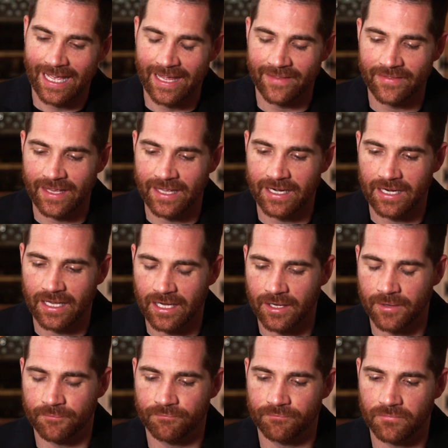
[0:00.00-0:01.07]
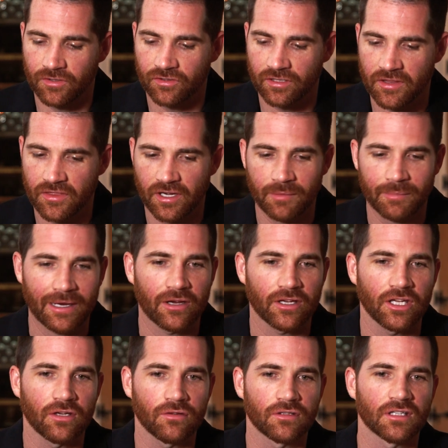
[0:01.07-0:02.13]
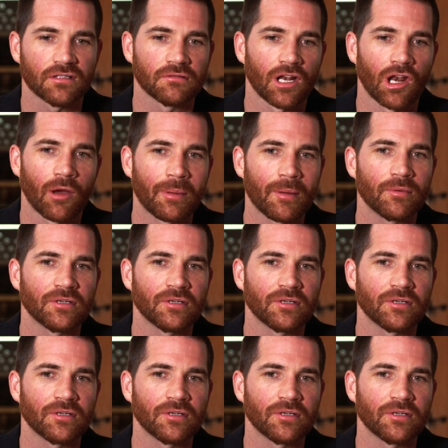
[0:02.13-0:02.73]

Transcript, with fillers: And then, is there anything about you that a lot of